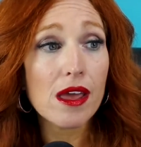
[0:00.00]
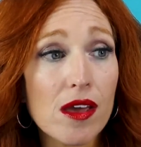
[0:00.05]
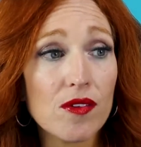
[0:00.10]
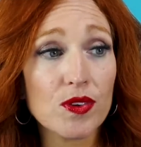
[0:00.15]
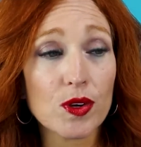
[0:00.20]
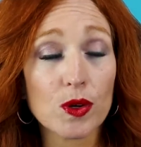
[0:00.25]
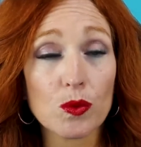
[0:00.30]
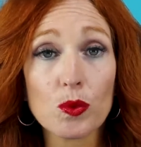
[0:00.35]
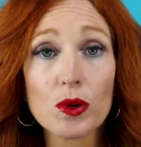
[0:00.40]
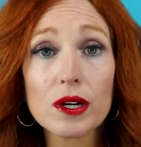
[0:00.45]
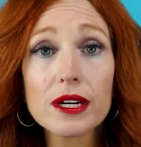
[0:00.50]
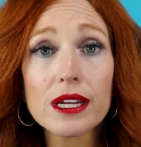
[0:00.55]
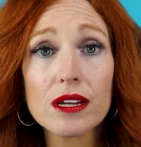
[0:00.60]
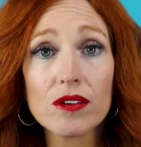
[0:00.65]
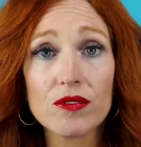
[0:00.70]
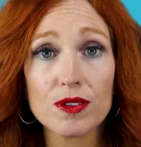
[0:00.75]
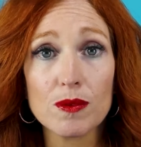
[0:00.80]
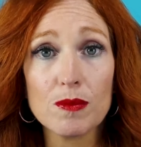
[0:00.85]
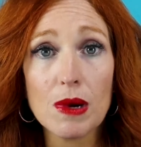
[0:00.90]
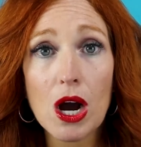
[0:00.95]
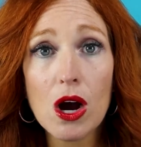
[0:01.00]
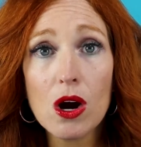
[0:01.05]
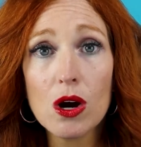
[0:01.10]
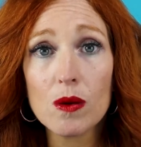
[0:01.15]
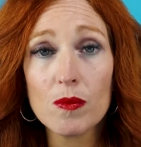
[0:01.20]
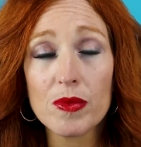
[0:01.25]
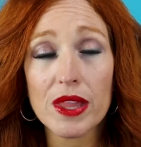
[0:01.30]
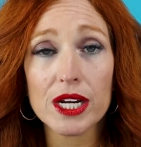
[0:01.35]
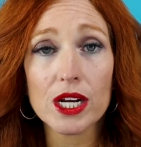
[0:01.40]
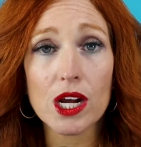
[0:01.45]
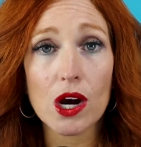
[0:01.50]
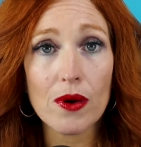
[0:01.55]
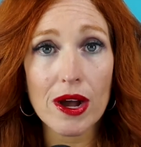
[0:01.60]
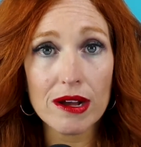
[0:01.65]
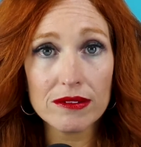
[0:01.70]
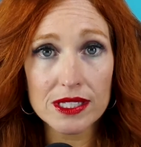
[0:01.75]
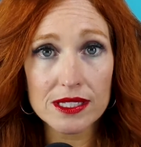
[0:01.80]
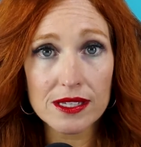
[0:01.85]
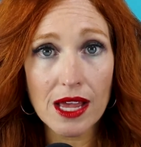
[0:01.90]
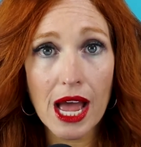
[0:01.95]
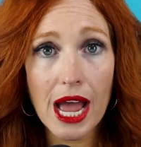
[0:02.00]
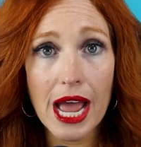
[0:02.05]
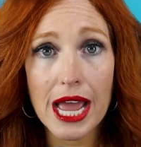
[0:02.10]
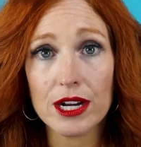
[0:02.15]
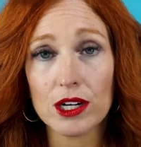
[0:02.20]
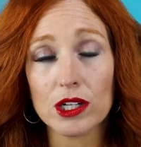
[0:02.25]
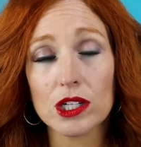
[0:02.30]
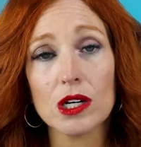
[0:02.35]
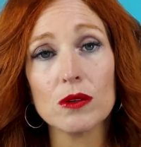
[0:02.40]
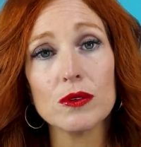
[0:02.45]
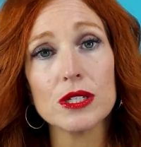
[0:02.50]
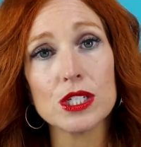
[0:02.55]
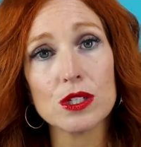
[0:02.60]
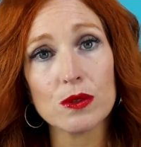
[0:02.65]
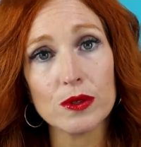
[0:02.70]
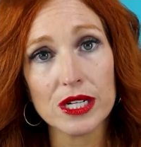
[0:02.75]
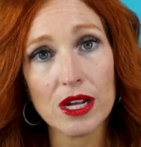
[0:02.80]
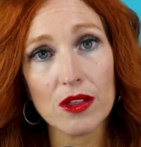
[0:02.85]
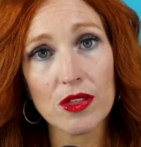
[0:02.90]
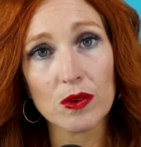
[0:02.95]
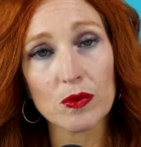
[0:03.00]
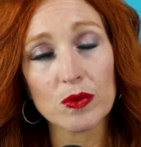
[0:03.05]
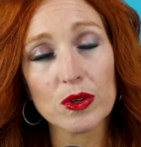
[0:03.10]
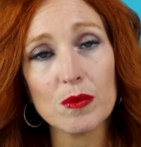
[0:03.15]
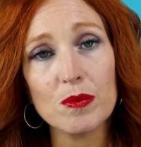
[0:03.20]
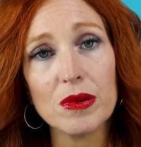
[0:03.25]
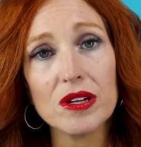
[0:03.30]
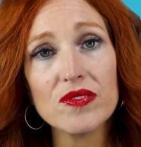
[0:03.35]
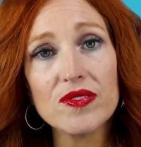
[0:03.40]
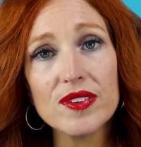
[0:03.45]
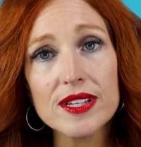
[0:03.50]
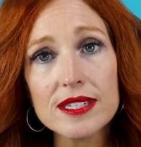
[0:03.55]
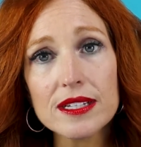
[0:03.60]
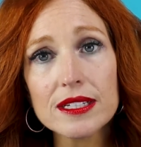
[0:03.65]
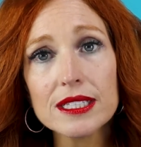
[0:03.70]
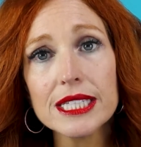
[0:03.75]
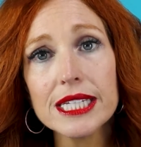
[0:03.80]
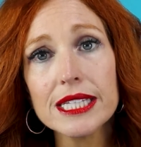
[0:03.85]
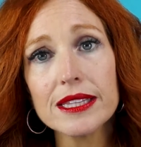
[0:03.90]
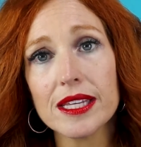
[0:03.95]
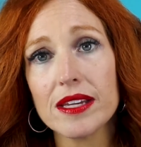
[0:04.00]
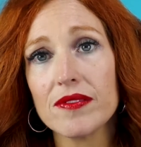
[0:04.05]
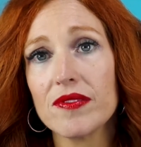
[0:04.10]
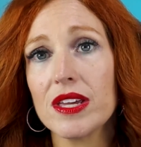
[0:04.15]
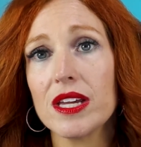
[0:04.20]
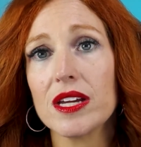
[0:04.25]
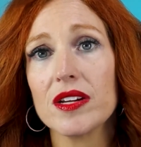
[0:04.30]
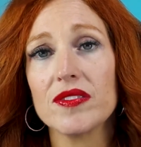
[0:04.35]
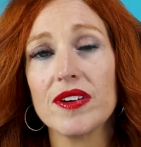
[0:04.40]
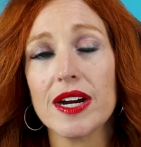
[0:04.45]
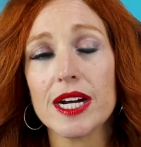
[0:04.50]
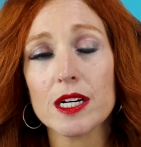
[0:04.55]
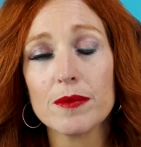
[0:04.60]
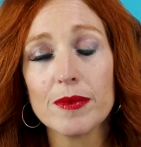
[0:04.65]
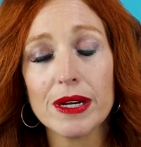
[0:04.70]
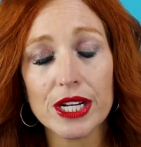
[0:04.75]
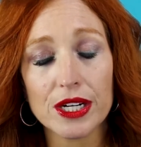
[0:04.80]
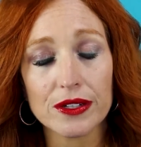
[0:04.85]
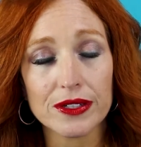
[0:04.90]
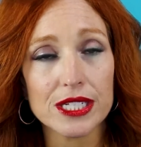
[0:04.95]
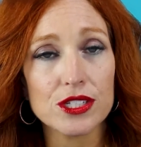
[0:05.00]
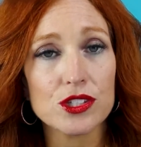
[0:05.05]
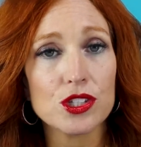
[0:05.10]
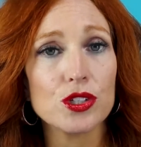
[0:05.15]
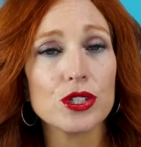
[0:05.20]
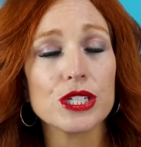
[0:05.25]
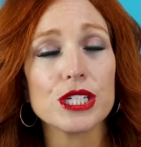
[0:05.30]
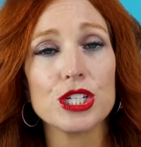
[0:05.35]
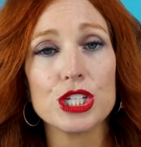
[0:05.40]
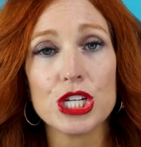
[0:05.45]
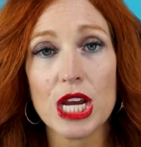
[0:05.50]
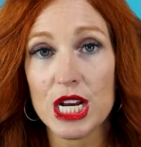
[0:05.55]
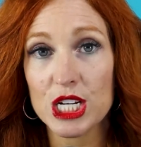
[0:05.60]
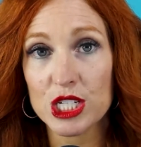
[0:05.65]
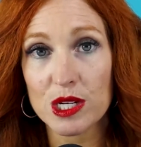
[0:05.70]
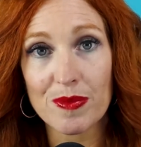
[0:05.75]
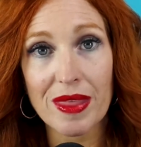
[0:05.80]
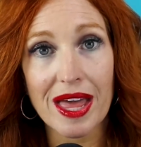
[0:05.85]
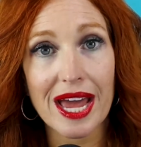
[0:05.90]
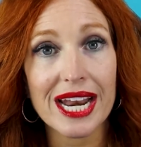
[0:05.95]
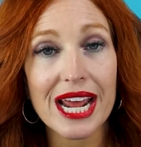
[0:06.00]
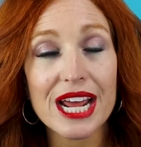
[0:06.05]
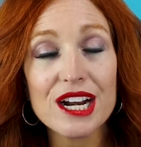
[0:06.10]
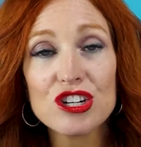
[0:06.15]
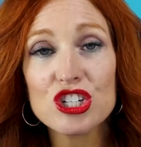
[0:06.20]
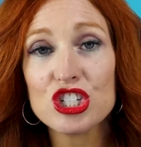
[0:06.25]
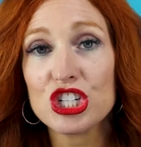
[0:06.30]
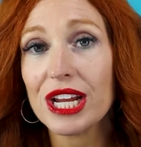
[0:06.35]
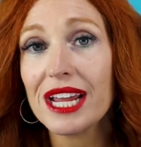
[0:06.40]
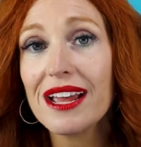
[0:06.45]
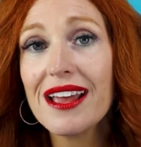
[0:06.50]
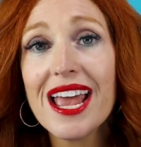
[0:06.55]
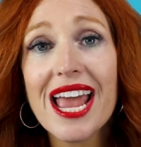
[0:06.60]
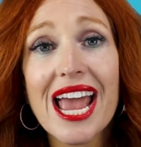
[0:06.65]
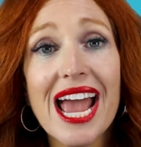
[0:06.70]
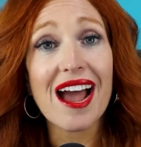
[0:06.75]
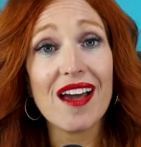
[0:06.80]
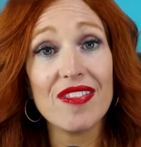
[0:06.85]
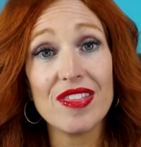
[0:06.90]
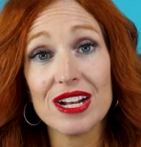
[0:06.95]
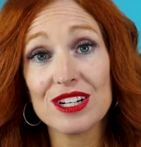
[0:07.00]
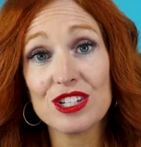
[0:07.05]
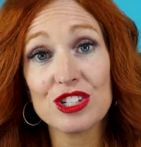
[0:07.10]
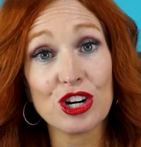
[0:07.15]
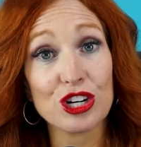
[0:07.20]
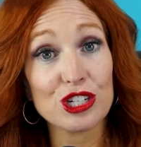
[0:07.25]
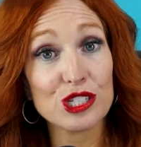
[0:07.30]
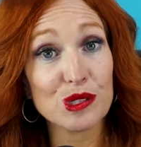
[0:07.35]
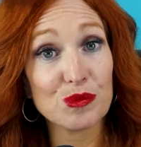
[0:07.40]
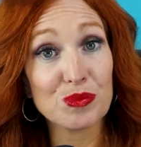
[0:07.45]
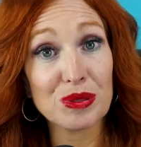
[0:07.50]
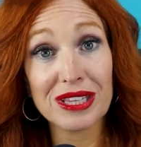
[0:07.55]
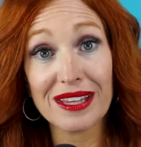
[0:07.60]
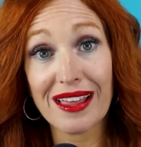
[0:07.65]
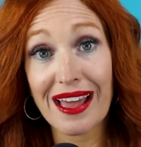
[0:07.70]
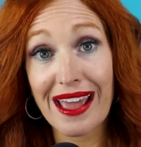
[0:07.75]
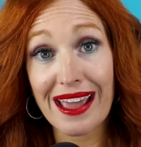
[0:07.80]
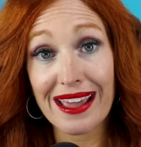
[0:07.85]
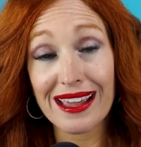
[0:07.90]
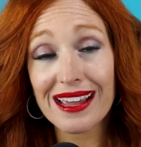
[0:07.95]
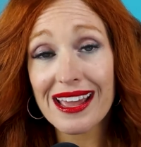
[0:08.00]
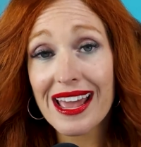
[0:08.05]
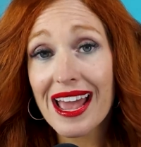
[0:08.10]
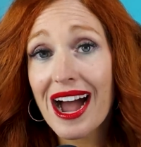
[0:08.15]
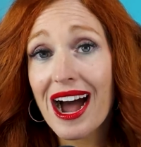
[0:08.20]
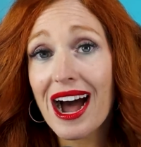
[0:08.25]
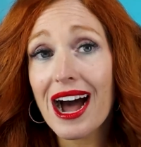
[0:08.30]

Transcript: If you're working from home, then go outside or go into another room, but physically leave the environment you're in so you can change up that energy and then start to play.